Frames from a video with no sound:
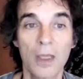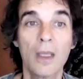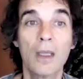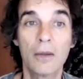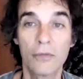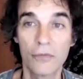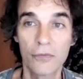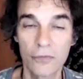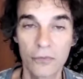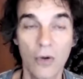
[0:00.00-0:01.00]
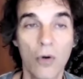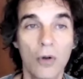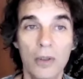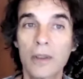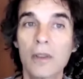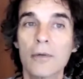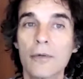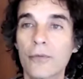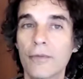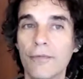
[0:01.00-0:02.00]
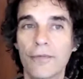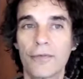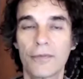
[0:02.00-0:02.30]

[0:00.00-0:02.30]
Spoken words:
is all-inclusive.